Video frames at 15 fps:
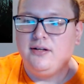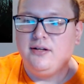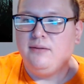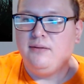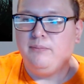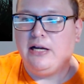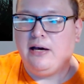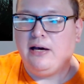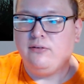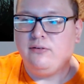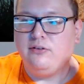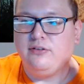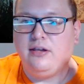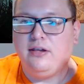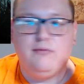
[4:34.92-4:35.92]
But I'll
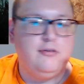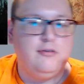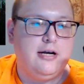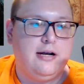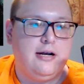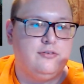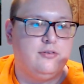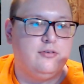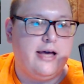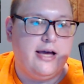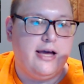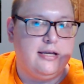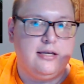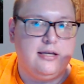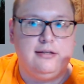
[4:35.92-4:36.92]
just give you guys
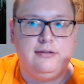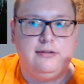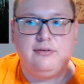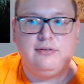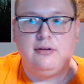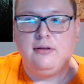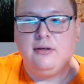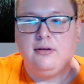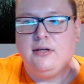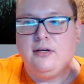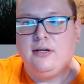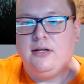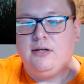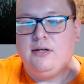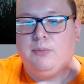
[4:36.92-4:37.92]
that hint.
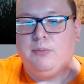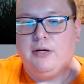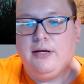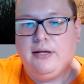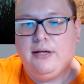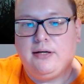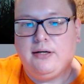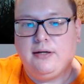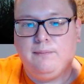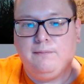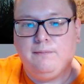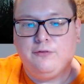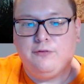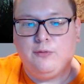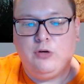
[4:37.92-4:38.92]
But,
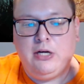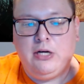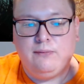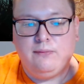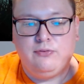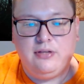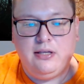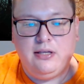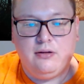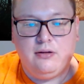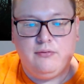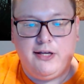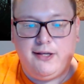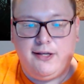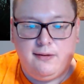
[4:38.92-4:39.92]
from what I've seen of
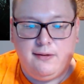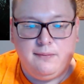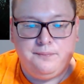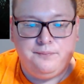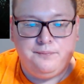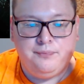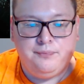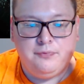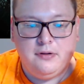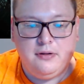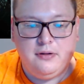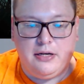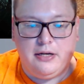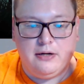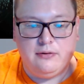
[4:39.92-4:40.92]
it,
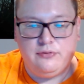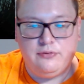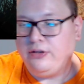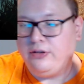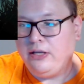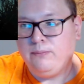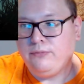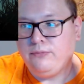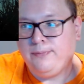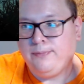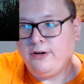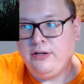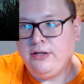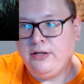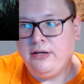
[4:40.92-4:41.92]
you know, it seems
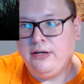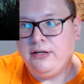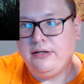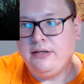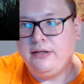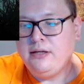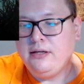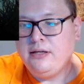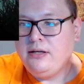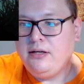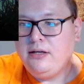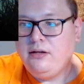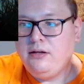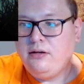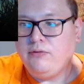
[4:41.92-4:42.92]
pretty good
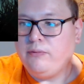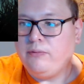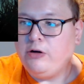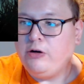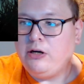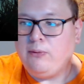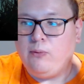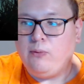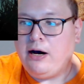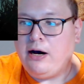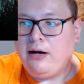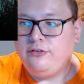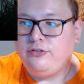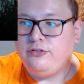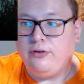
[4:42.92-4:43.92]
from what I
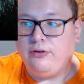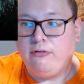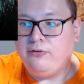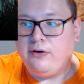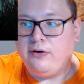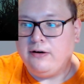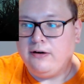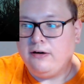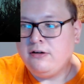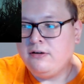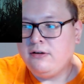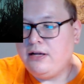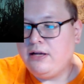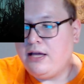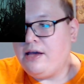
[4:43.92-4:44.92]
watched so far.
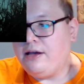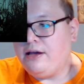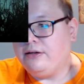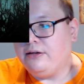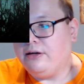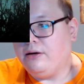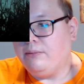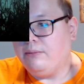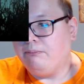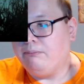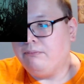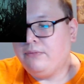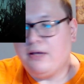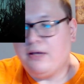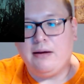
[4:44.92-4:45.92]
And,
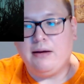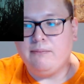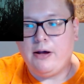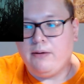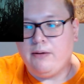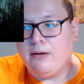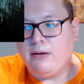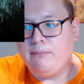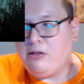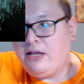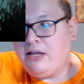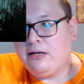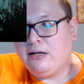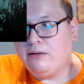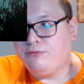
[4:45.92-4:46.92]
I
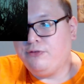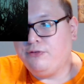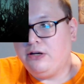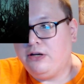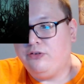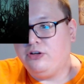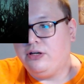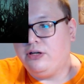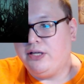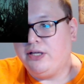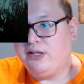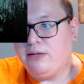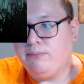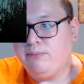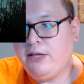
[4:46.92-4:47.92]
plan on finishing it.
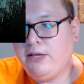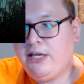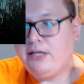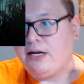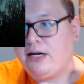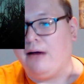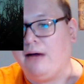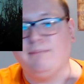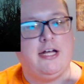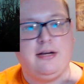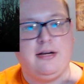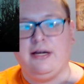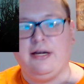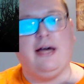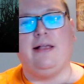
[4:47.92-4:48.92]
And me, I'm not
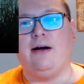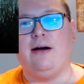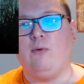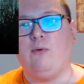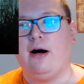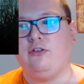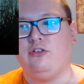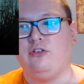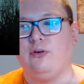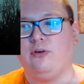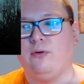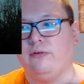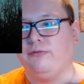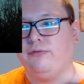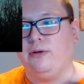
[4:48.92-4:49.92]
a guy that watches
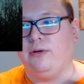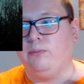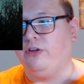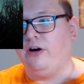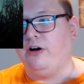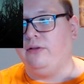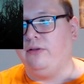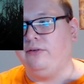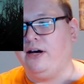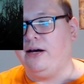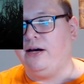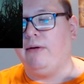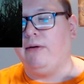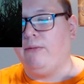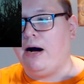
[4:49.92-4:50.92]
horror films all the
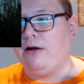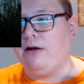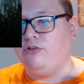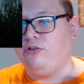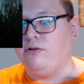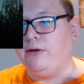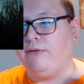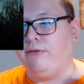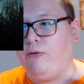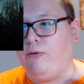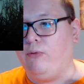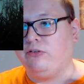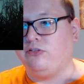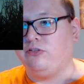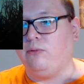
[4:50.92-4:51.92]
time. I watch them every
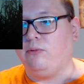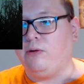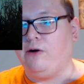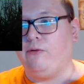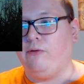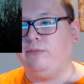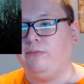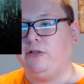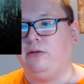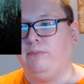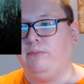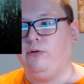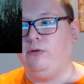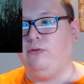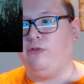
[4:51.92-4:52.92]
once in a while when I'm in the
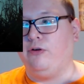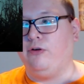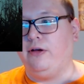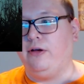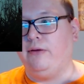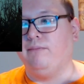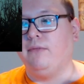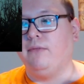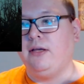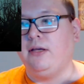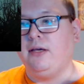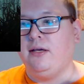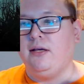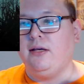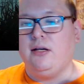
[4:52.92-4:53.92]
mood for them.
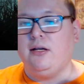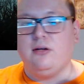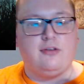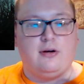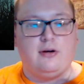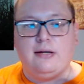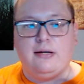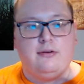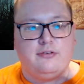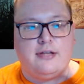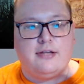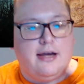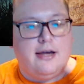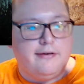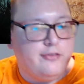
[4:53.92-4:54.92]
So I just
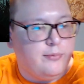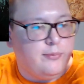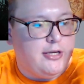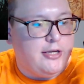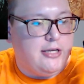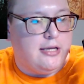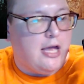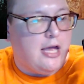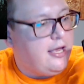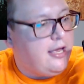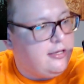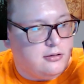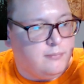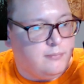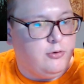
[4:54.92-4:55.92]
have to be
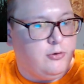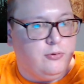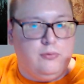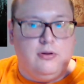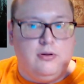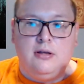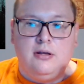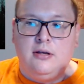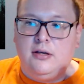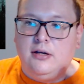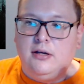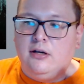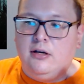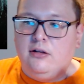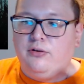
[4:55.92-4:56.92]
in the mood
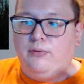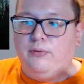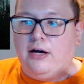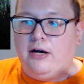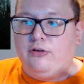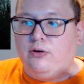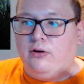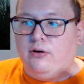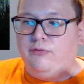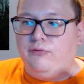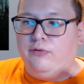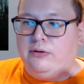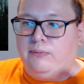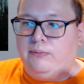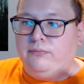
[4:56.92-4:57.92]
to watch horror
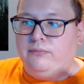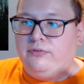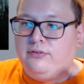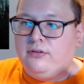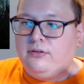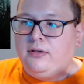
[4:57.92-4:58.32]
films.